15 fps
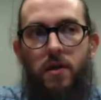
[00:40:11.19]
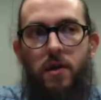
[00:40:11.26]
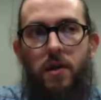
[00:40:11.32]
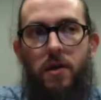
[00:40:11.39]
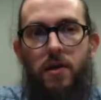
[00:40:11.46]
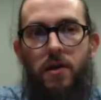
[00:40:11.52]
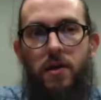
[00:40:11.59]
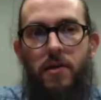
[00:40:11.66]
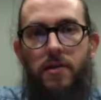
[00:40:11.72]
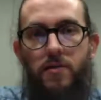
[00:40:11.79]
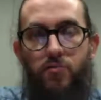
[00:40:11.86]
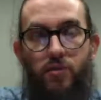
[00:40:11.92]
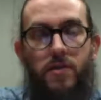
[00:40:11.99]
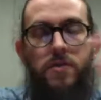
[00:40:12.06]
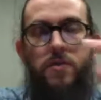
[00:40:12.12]
And
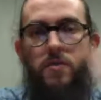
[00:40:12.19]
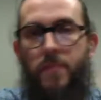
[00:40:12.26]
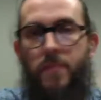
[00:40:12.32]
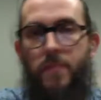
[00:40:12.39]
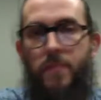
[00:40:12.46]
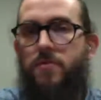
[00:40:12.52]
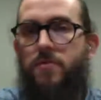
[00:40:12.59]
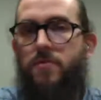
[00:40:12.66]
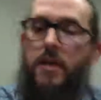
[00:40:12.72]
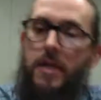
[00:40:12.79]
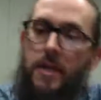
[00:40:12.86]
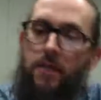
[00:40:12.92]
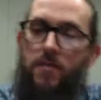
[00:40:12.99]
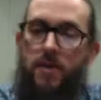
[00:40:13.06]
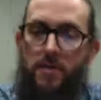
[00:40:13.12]
it brings us back to the
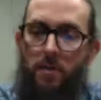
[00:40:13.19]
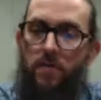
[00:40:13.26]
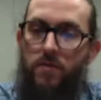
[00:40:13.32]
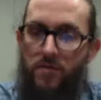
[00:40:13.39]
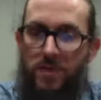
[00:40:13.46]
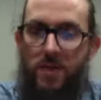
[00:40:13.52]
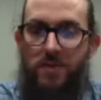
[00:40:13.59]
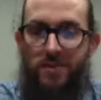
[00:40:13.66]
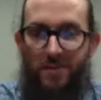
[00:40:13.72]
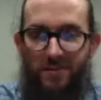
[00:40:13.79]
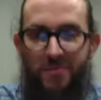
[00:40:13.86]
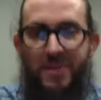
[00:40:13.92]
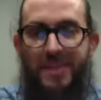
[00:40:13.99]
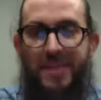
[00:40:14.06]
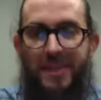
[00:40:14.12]
beginning of that
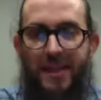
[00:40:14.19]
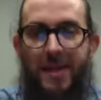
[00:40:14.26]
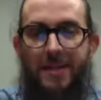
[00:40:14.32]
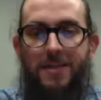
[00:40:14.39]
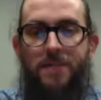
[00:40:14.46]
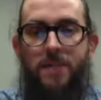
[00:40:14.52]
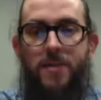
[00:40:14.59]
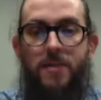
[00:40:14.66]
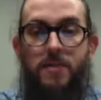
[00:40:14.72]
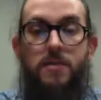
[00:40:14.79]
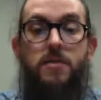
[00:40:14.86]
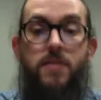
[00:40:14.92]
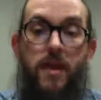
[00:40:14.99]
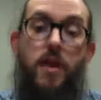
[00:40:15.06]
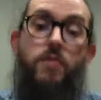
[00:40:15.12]
conversation, meaning that
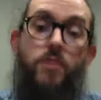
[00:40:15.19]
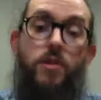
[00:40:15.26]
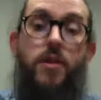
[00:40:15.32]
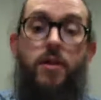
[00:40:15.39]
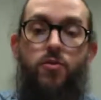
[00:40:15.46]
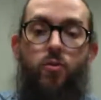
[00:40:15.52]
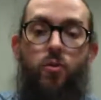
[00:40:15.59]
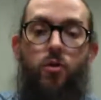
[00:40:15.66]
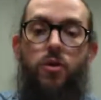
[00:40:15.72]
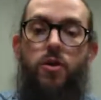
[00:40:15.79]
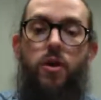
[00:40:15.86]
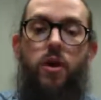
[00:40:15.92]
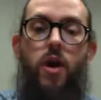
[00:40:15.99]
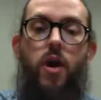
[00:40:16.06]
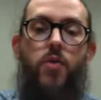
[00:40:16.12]
since every network